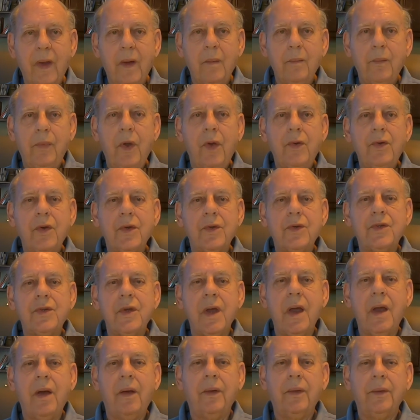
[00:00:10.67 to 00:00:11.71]
Puget
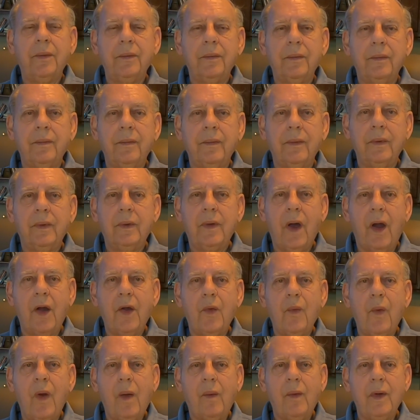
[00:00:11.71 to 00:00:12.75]
Sound
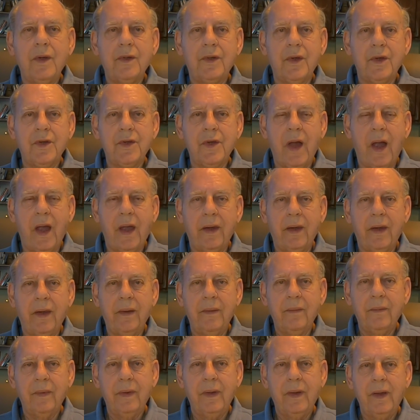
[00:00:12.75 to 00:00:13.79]
Garden Railway Society
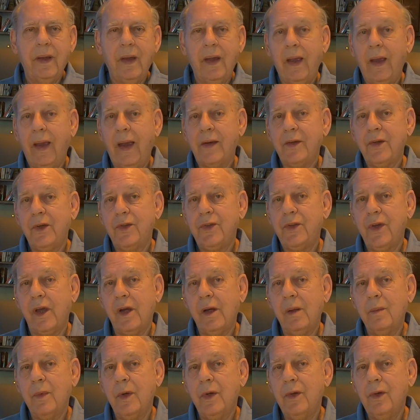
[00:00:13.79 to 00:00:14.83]
has a
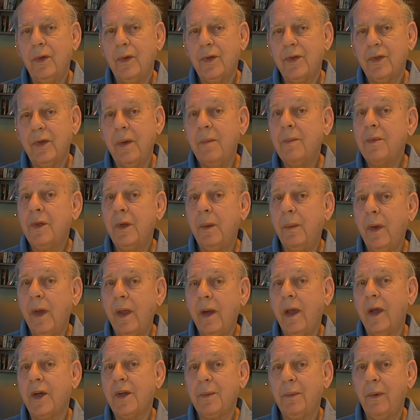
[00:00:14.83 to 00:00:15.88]
gentleman who seems to be
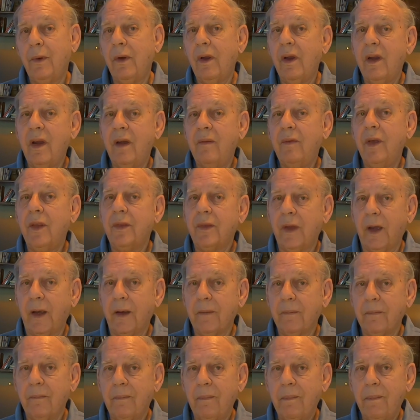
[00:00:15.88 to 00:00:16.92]
an expert on everything.
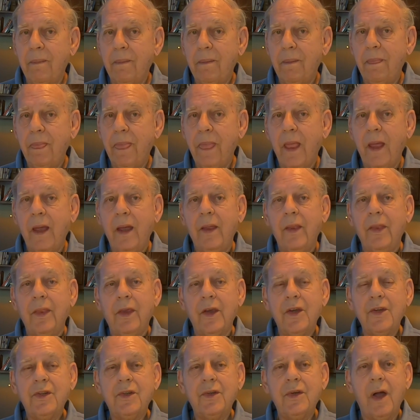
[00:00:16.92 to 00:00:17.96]

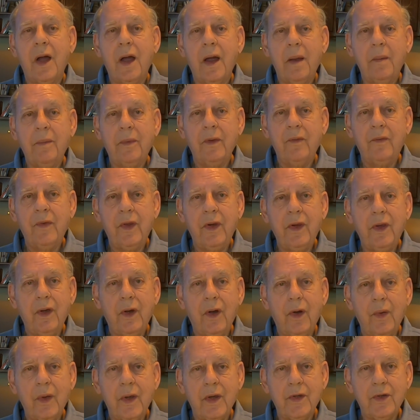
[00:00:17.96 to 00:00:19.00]
This time the
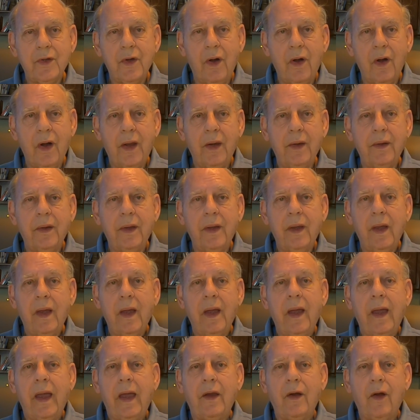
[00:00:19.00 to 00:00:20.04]
video is on
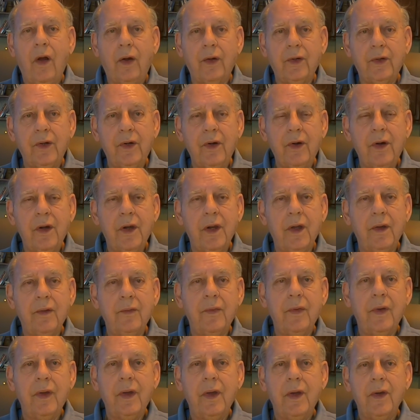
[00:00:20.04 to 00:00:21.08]
an alternative
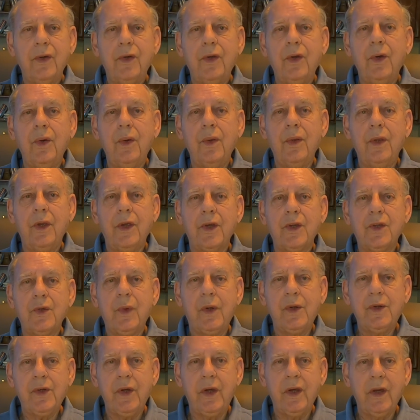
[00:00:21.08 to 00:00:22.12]
to the
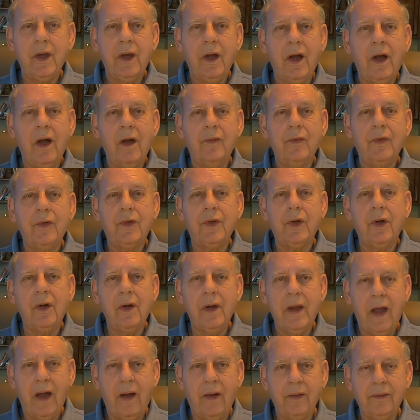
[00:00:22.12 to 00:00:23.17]
switching of a
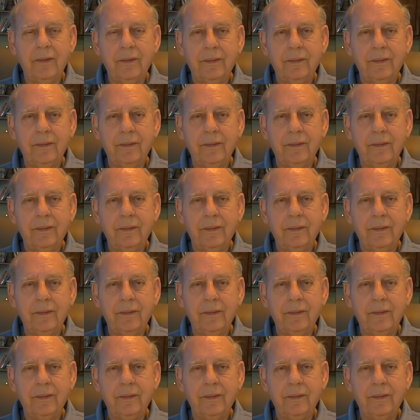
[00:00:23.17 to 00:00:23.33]
turnout